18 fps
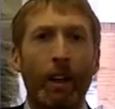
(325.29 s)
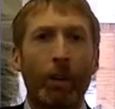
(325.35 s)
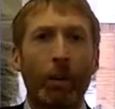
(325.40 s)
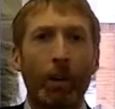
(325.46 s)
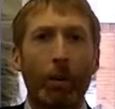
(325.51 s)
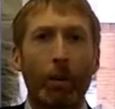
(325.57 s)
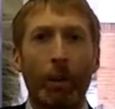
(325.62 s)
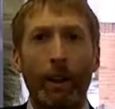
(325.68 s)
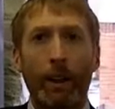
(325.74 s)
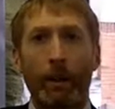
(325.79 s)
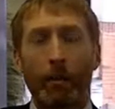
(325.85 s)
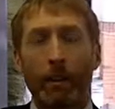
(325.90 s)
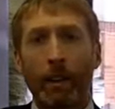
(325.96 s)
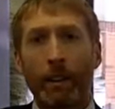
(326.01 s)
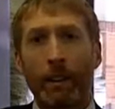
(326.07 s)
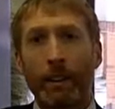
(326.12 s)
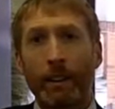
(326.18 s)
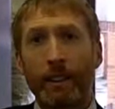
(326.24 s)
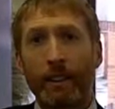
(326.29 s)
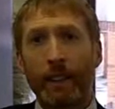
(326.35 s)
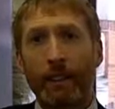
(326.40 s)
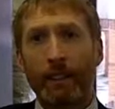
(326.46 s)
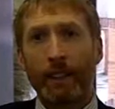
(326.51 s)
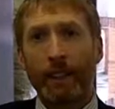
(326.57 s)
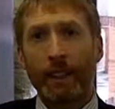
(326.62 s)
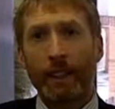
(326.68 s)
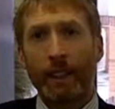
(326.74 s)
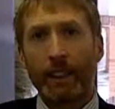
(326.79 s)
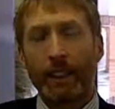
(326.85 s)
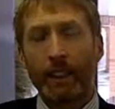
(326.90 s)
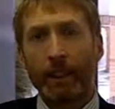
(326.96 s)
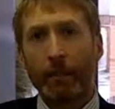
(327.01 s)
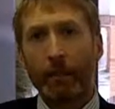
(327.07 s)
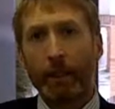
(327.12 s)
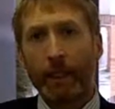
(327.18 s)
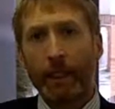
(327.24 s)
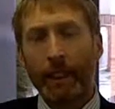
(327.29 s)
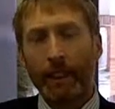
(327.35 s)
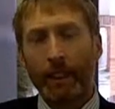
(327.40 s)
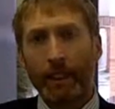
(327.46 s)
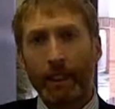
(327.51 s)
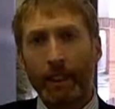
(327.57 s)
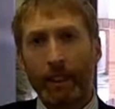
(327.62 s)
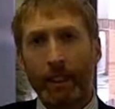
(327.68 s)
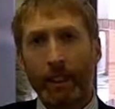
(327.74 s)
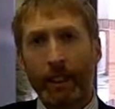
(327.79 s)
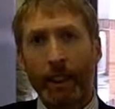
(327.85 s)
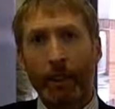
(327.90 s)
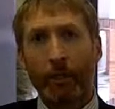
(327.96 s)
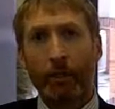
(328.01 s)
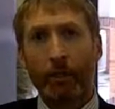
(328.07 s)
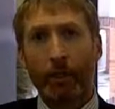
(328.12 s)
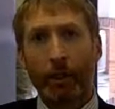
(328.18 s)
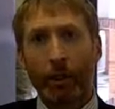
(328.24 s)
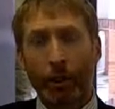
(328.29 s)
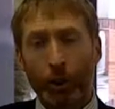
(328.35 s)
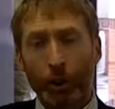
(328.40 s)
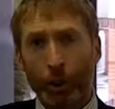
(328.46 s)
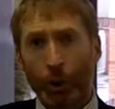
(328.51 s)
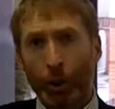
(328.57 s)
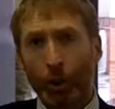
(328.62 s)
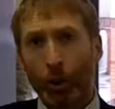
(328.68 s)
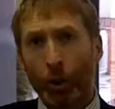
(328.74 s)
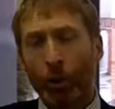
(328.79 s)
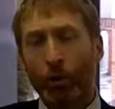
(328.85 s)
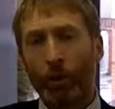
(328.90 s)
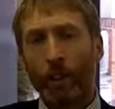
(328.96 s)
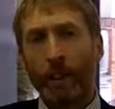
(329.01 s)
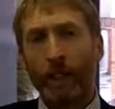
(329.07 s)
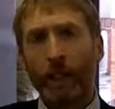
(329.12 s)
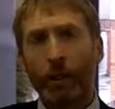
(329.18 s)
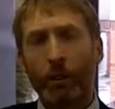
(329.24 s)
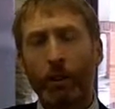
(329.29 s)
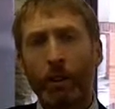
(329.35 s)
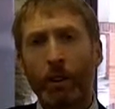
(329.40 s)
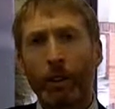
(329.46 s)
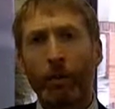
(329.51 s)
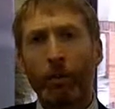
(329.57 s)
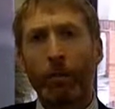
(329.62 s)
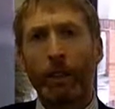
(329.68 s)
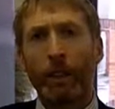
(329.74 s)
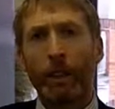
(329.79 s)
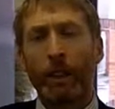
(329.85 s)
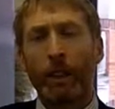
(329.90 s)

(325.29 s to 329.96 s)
Well, while the parties are engaged in mediation, they have control over the outcome.